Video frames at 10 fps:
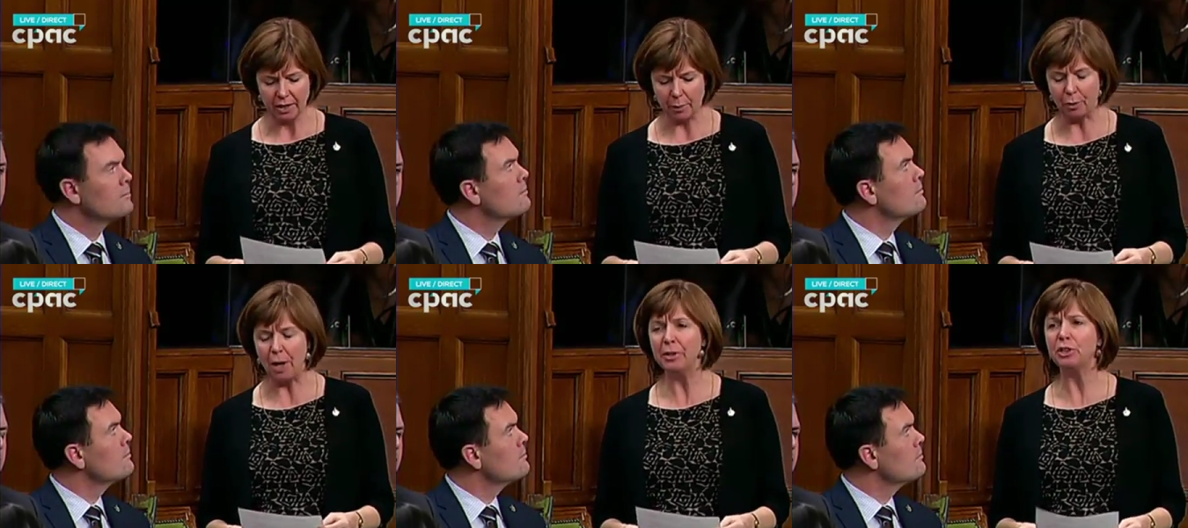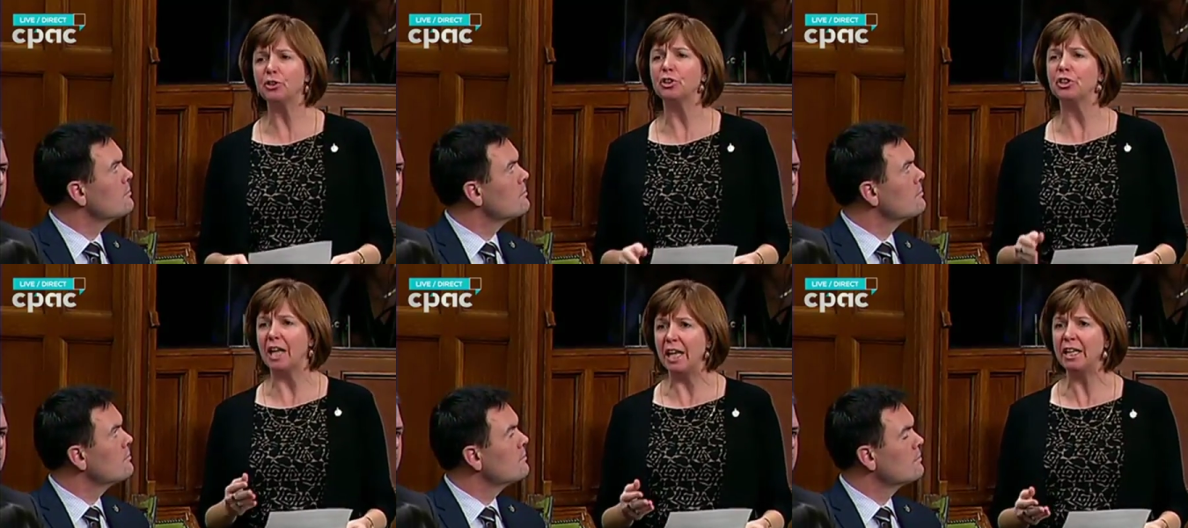Speaker 1: The Prime Minister
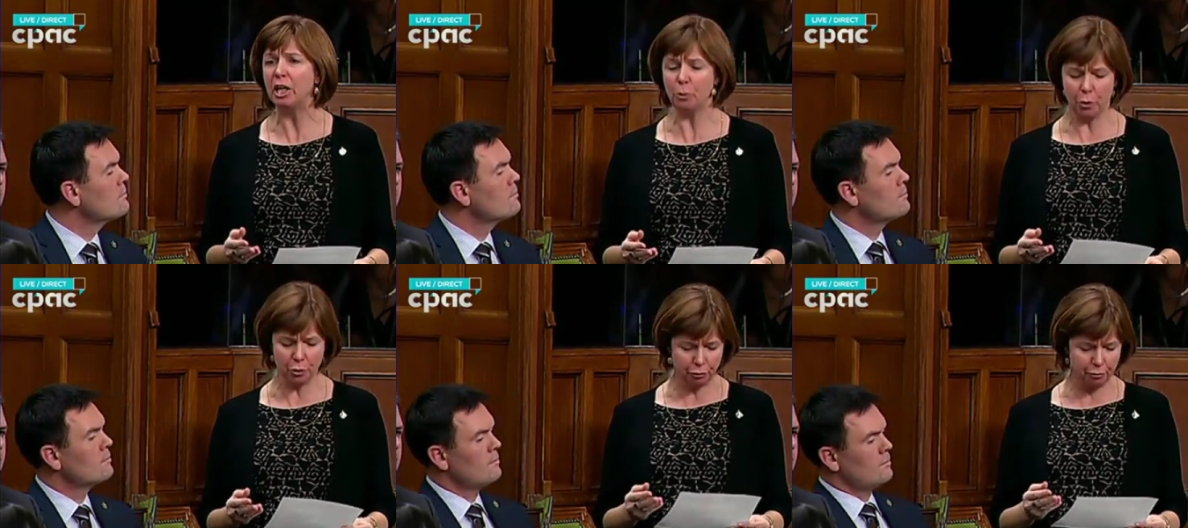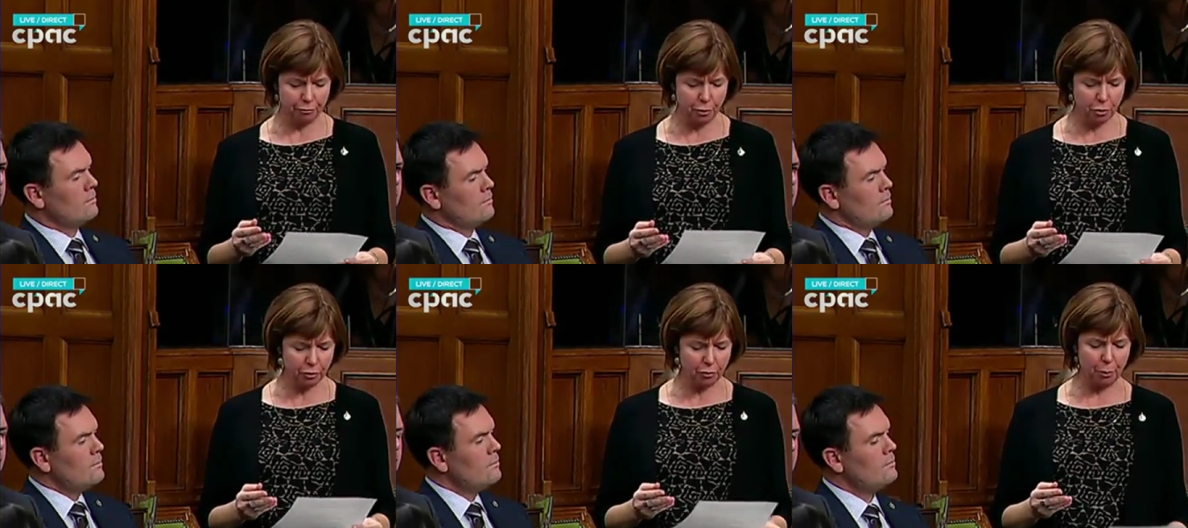said he would review
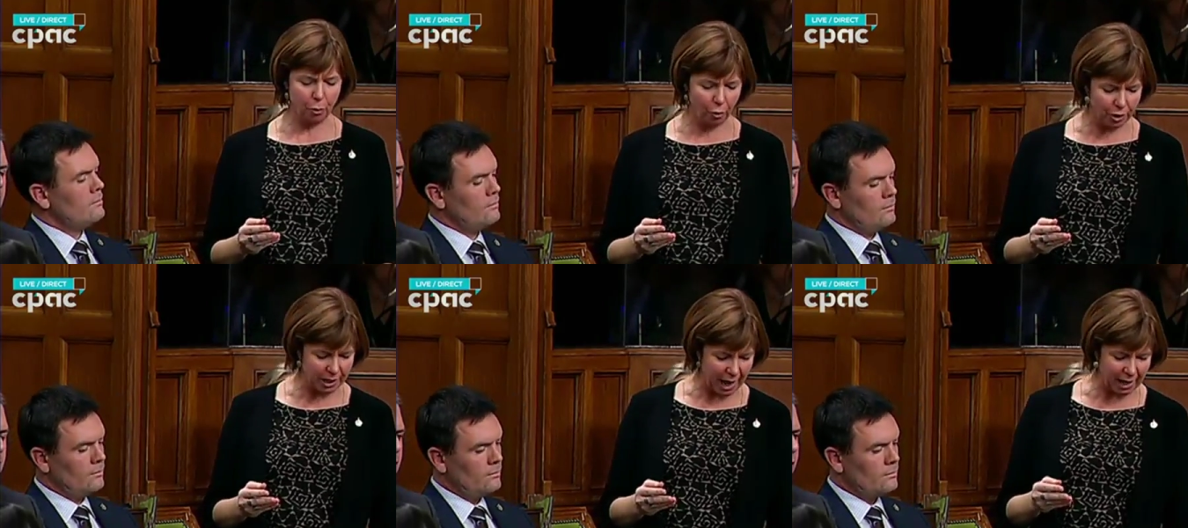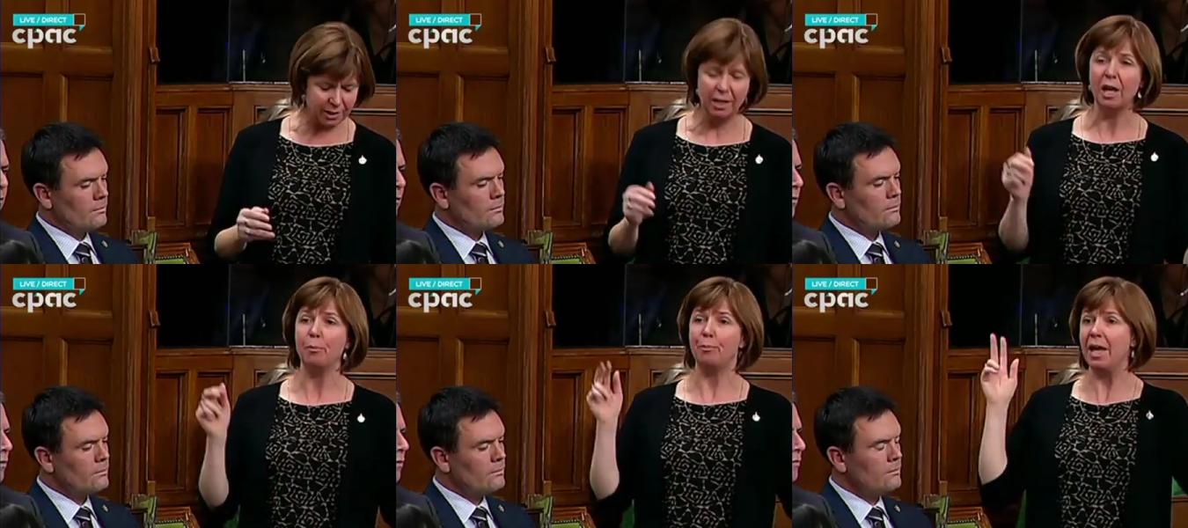the report and
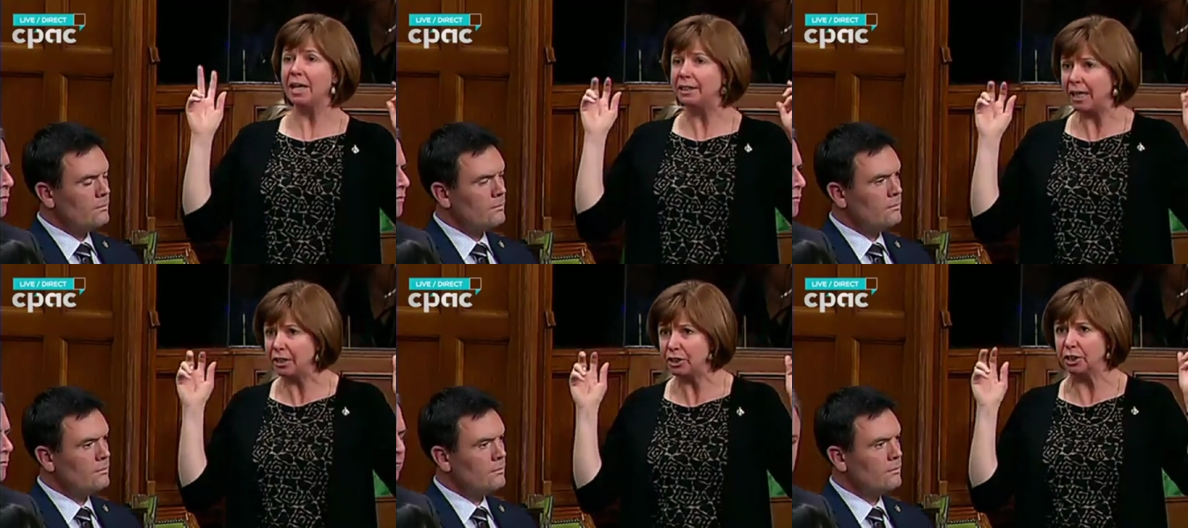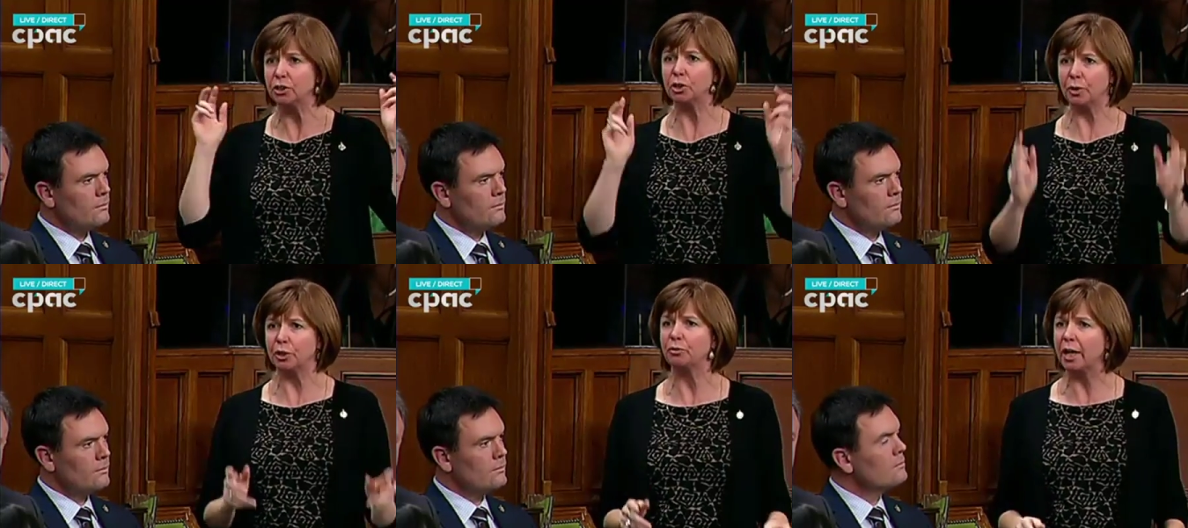pay attention to
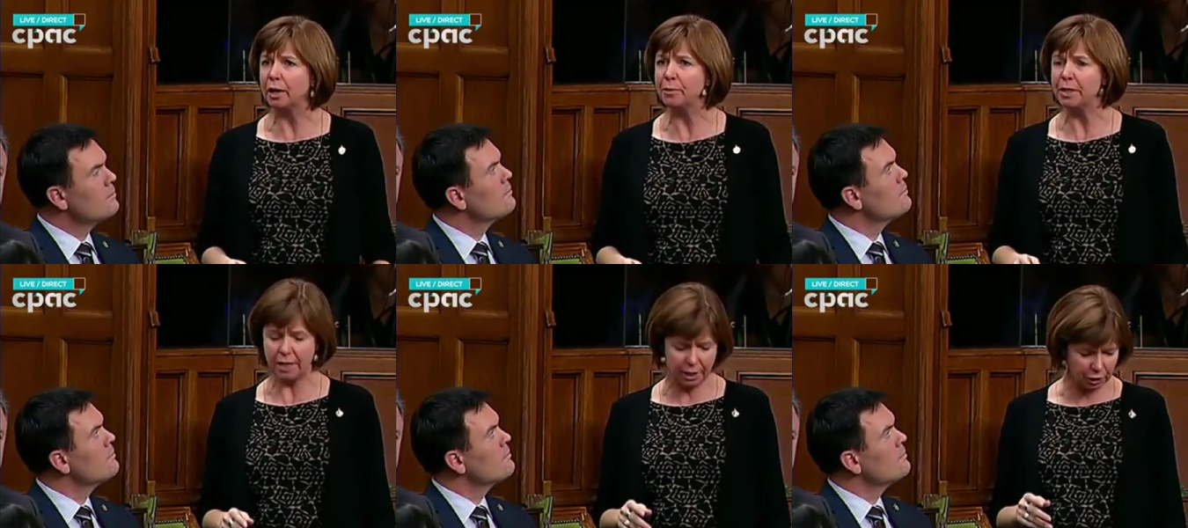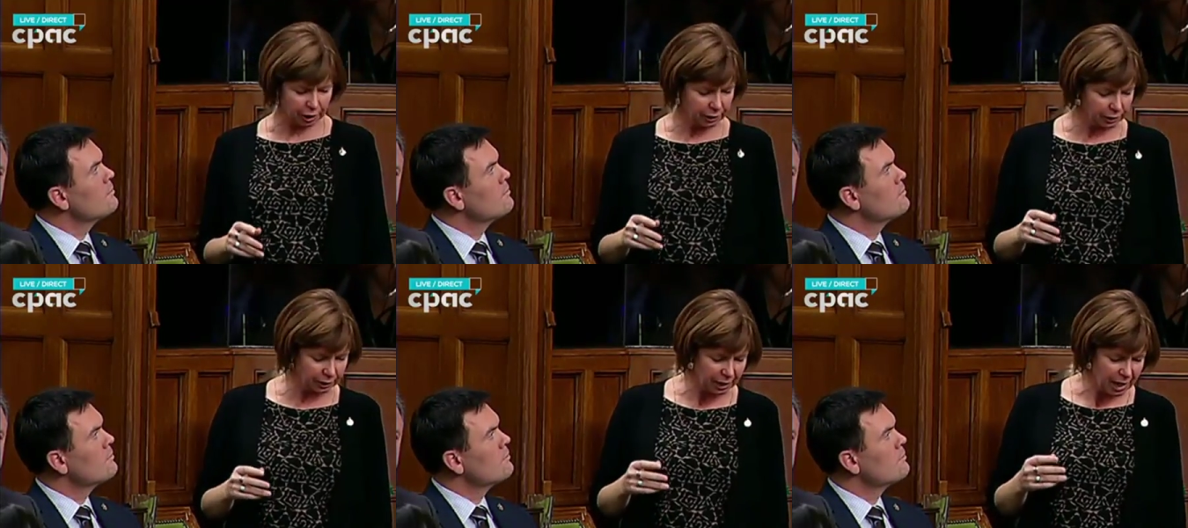its
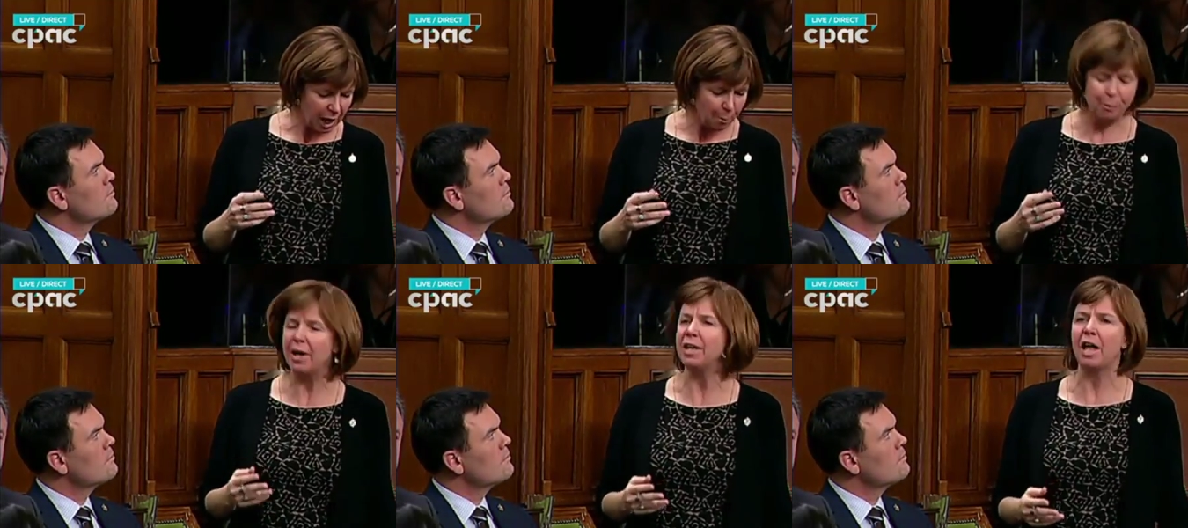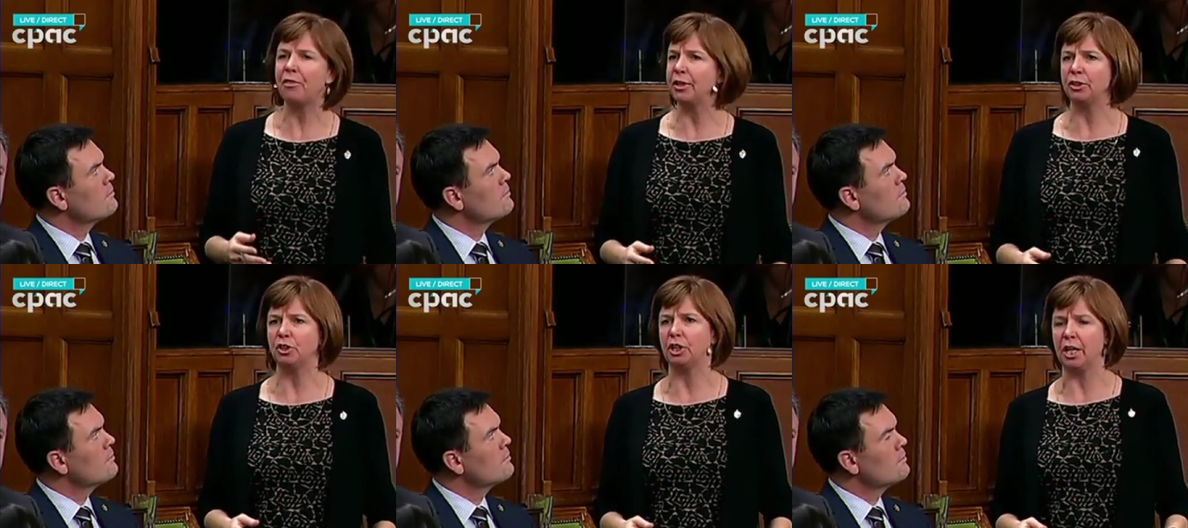recommendations, but
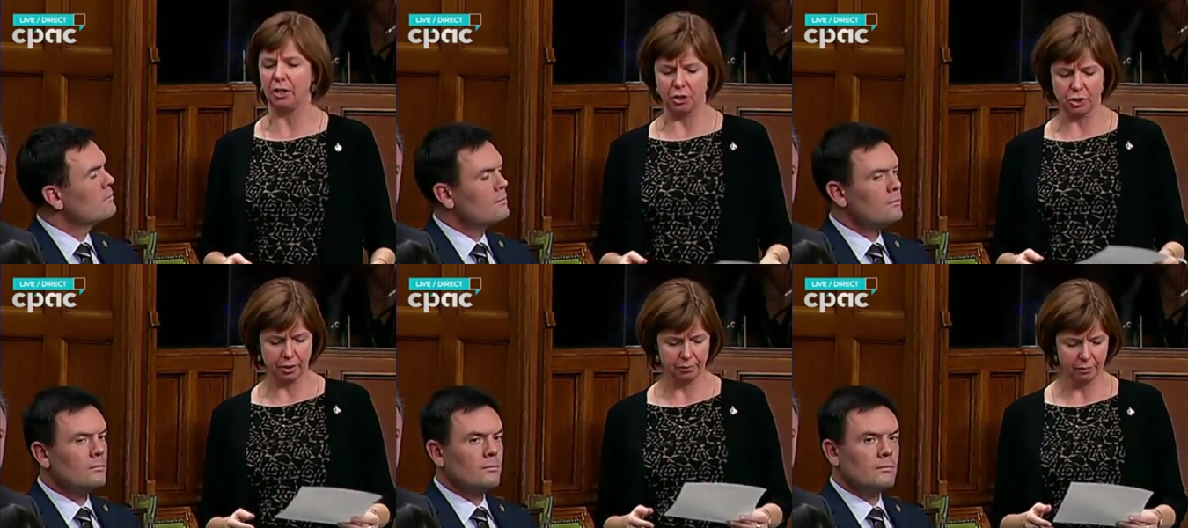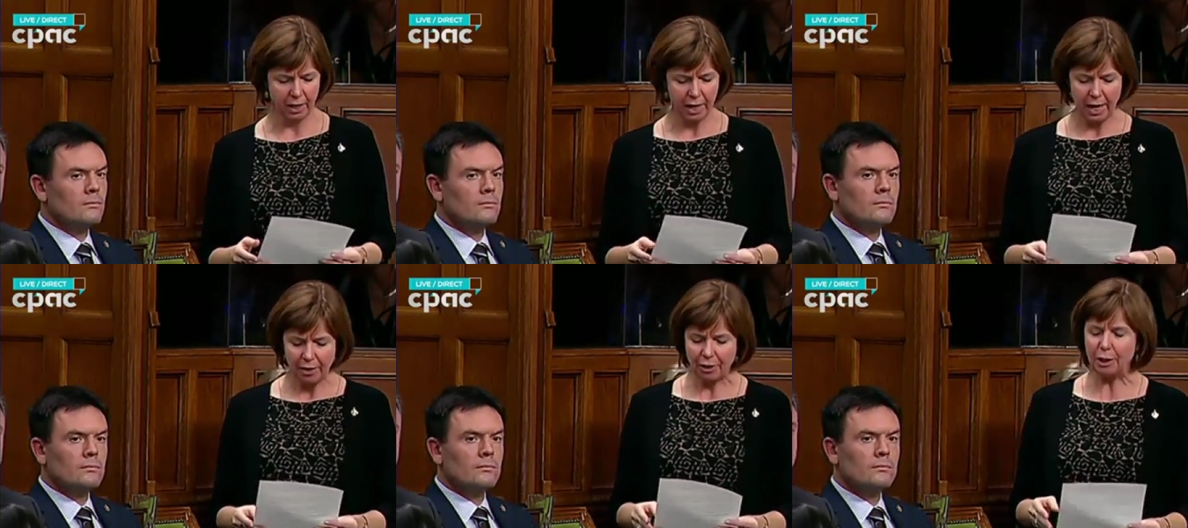nothing's changed.
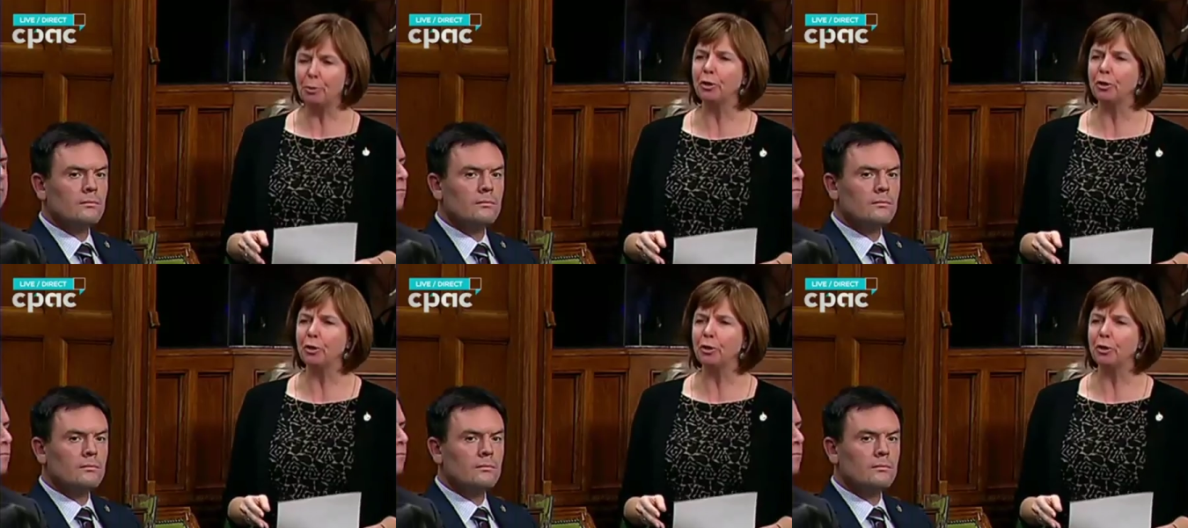The